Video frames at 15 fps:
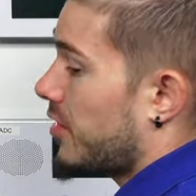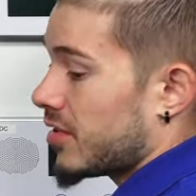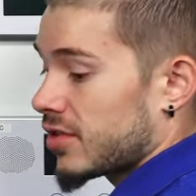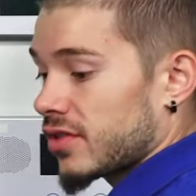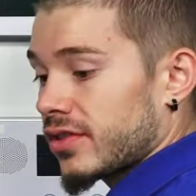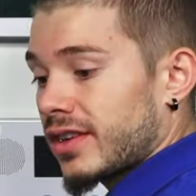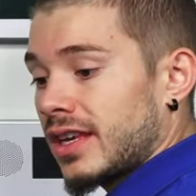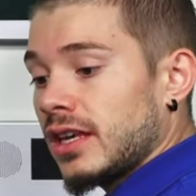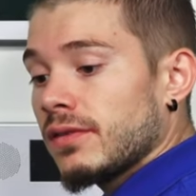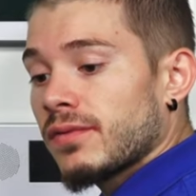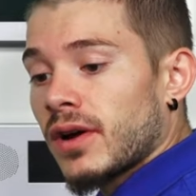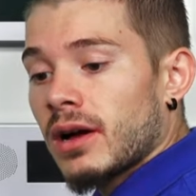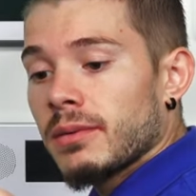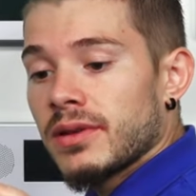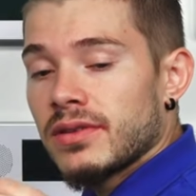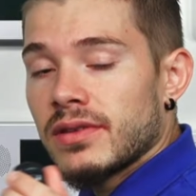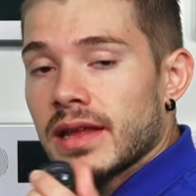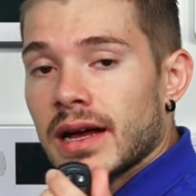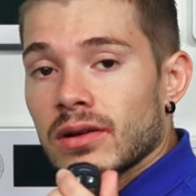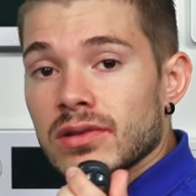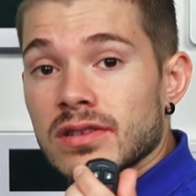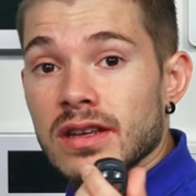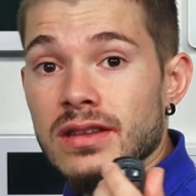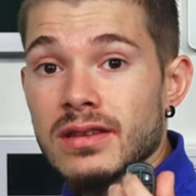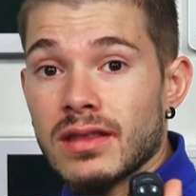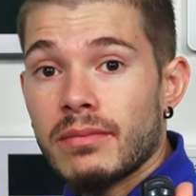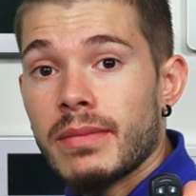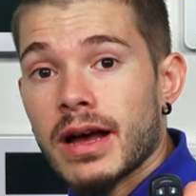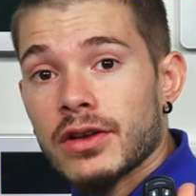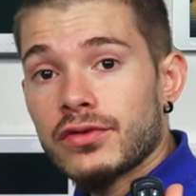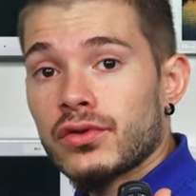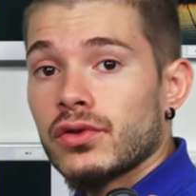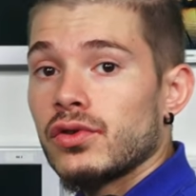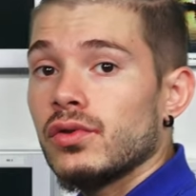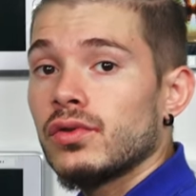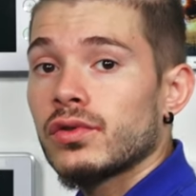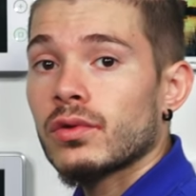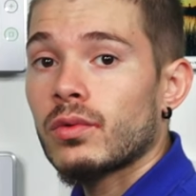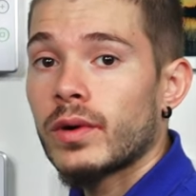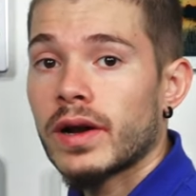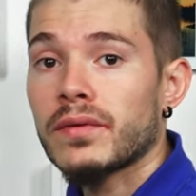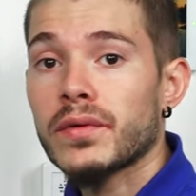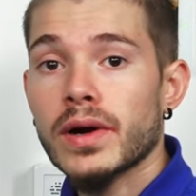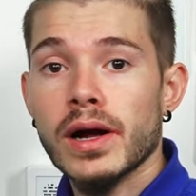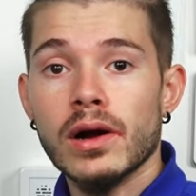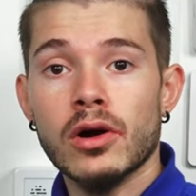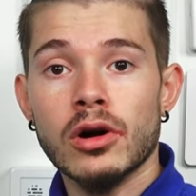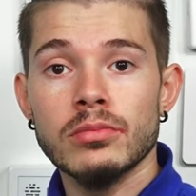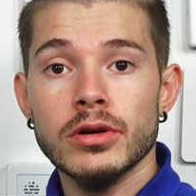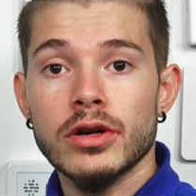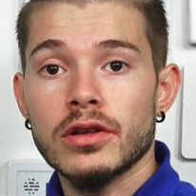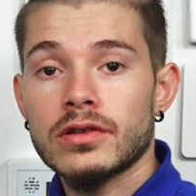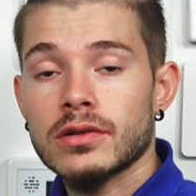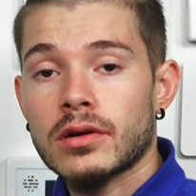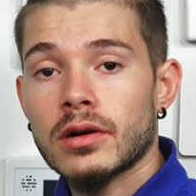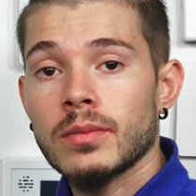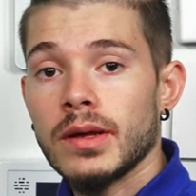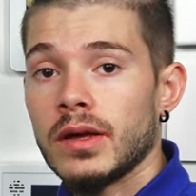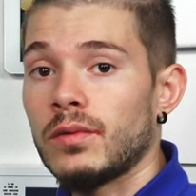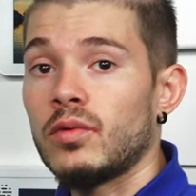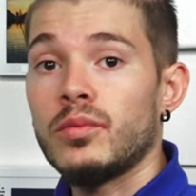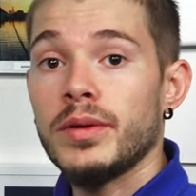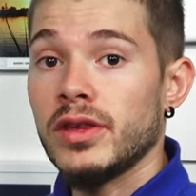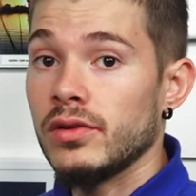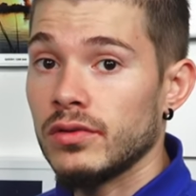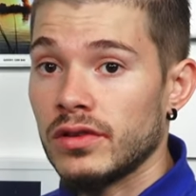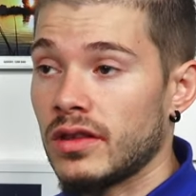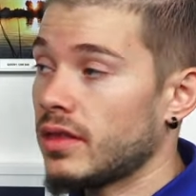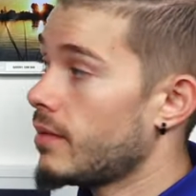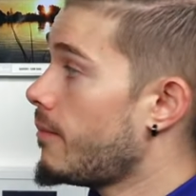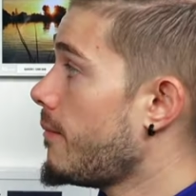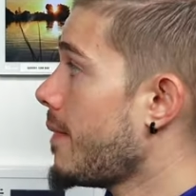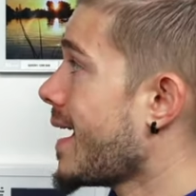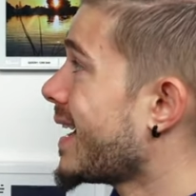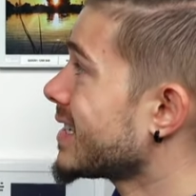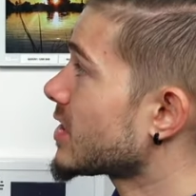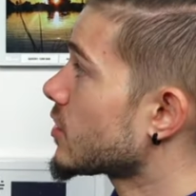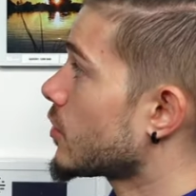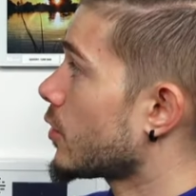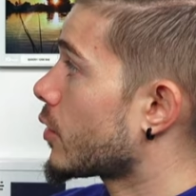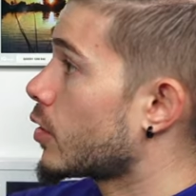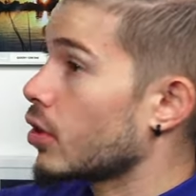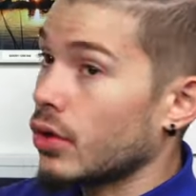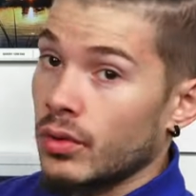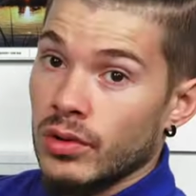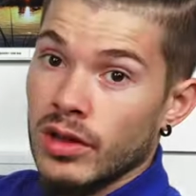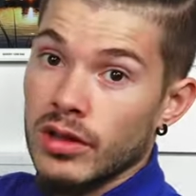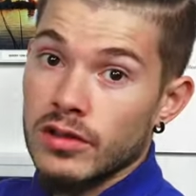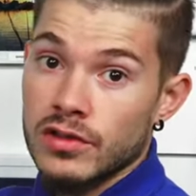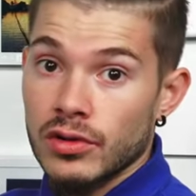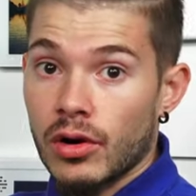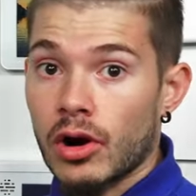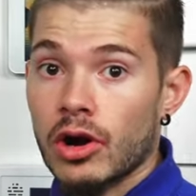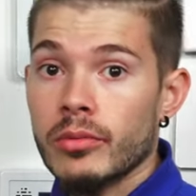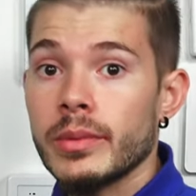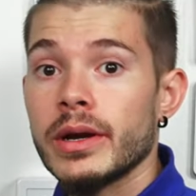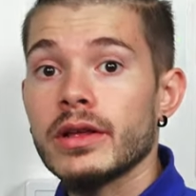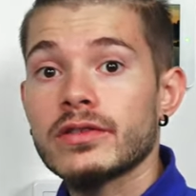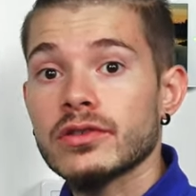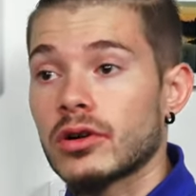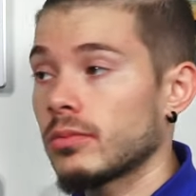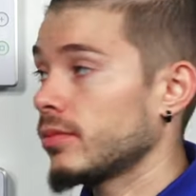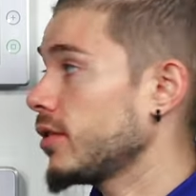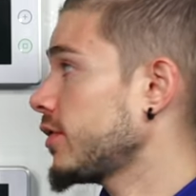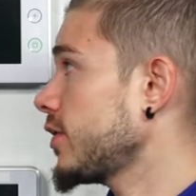this key fob is now set to the master user. Whenever I arm or disarm, it will be using the master code to arm and disarm the